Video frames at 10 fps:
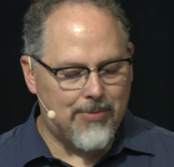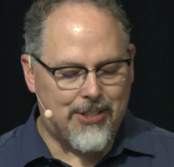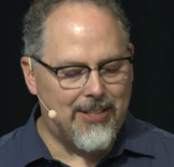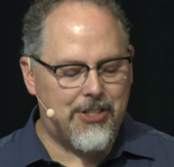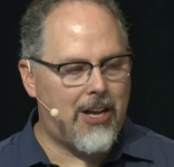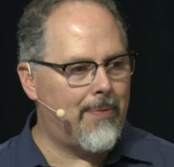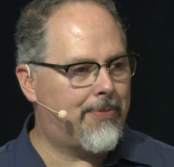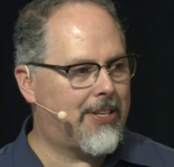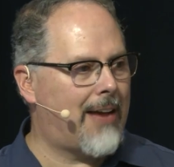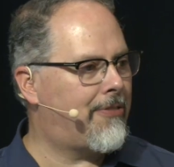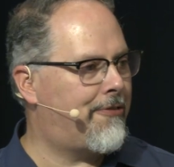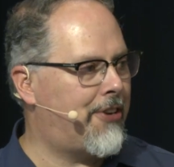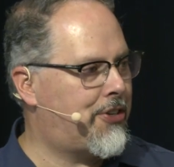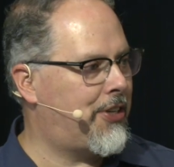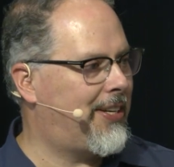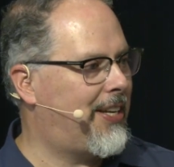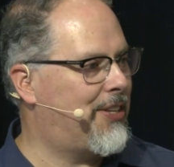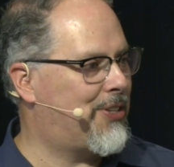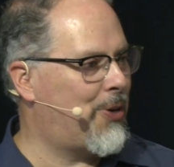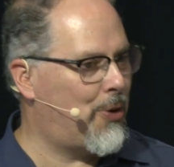Sun's up. The time for fishing
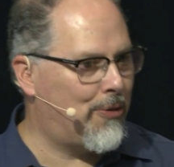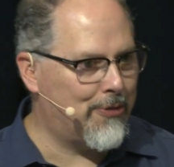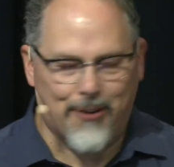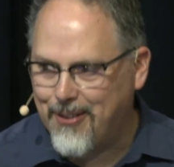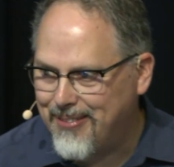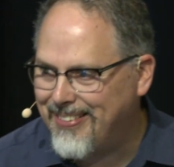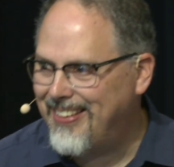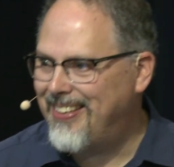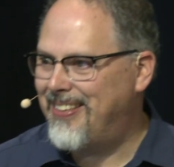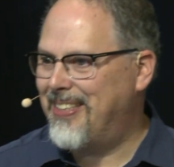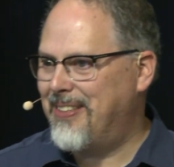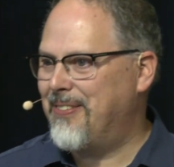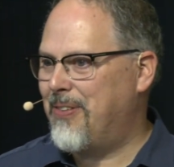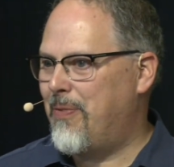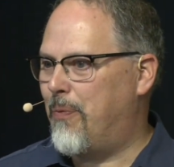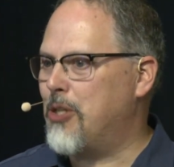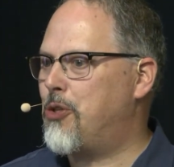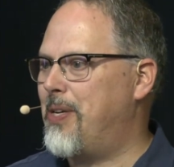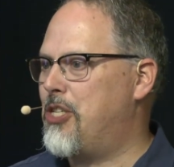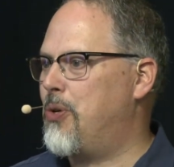is over. What
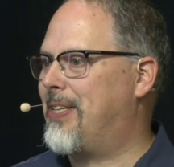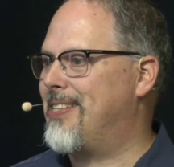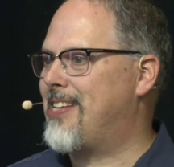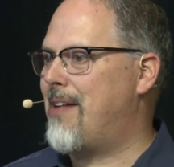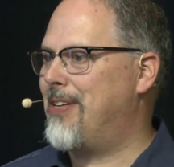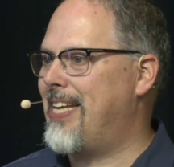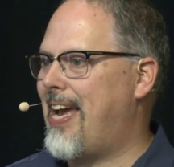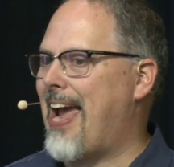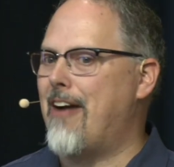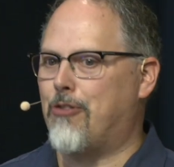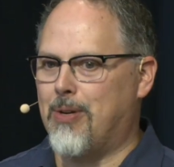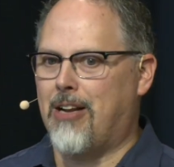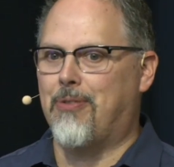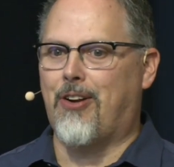do we do at this time of day? After we're done